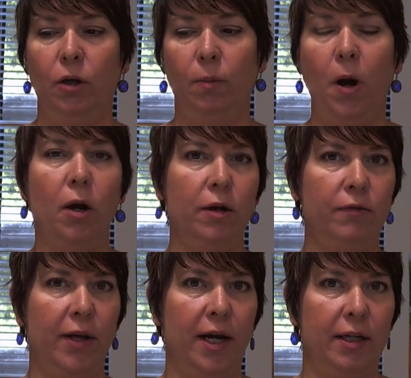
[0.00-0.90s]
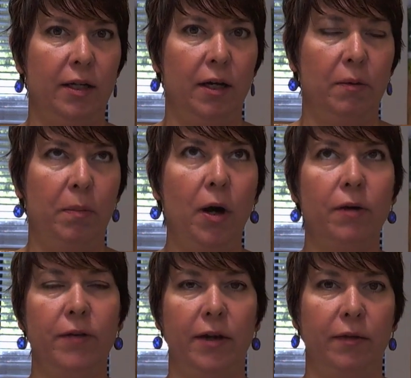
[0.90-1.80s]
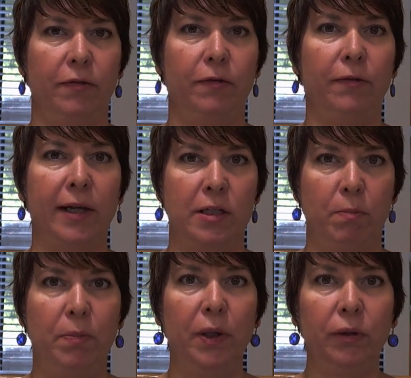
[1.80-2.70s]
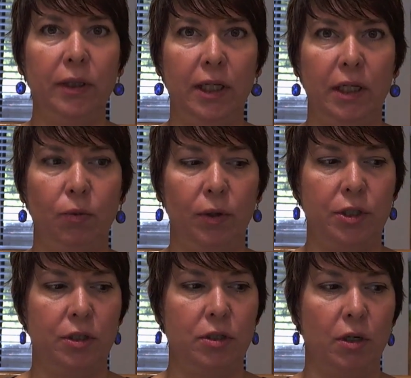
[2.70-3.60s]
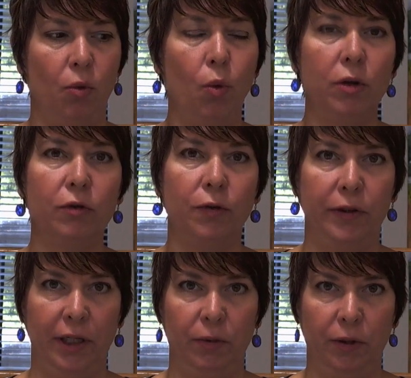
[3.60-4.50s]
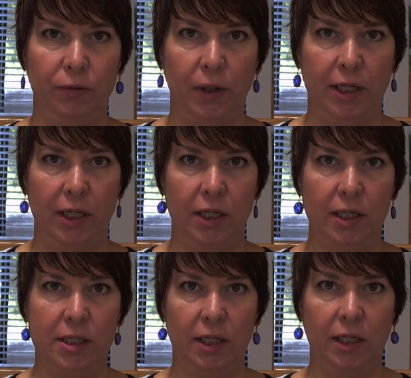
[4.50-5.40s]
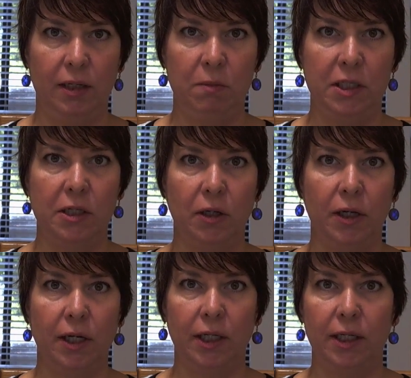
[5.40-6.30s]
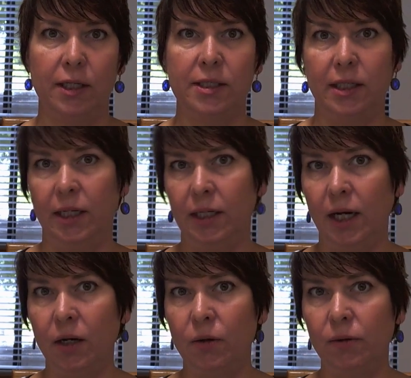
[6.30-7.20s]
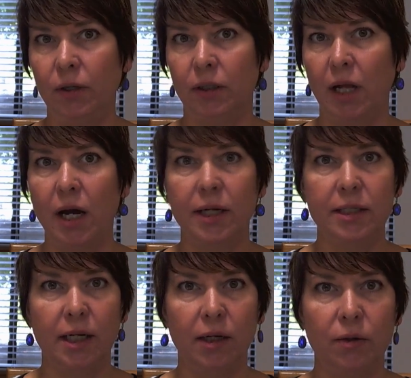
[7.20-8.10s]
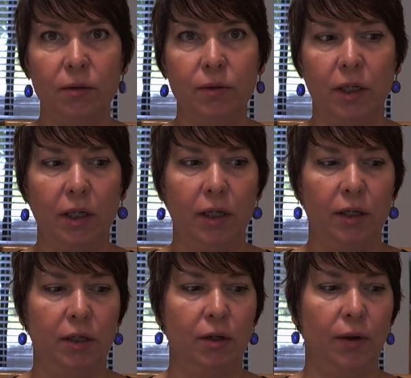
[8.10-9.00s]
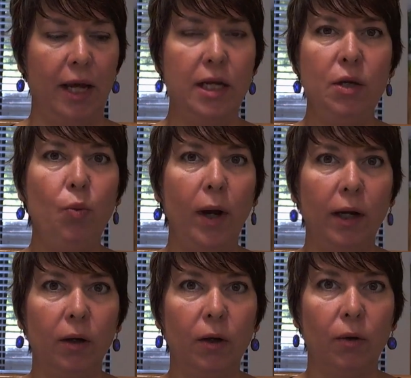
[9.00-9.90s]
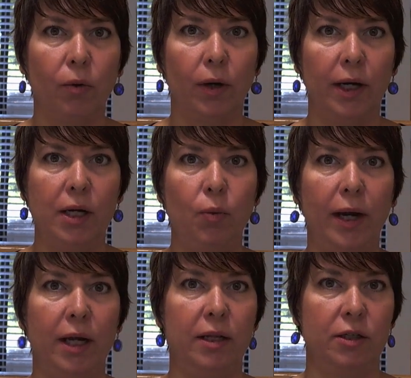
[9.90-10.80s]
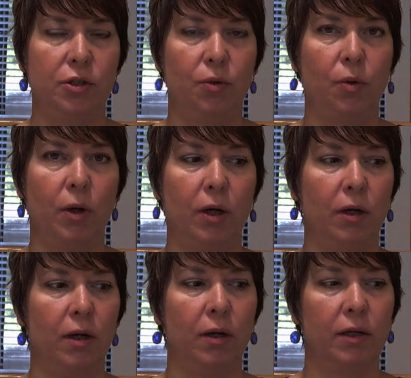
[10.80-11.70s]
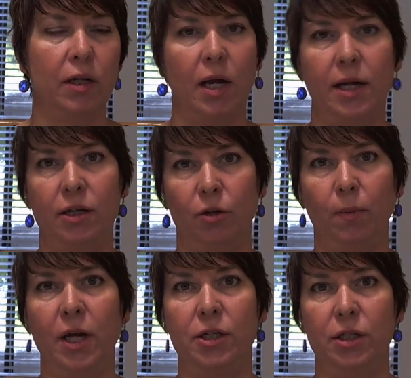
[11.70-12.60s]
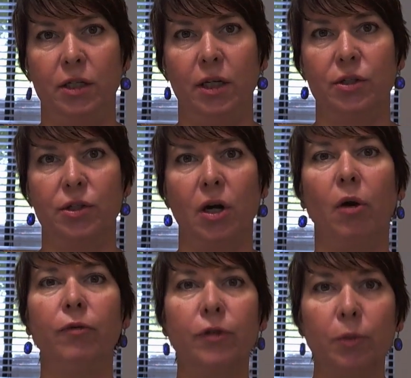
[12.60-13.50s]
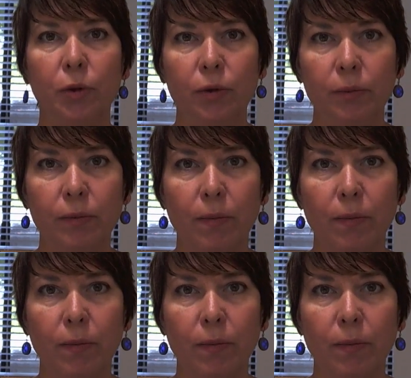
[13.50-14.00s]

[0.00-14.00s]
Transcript: Part of that flexibility, which is a wonderful thing with Reiki, is that it can be done sitting down, lying down, anywhere or any way that your client, your patient is comfortable.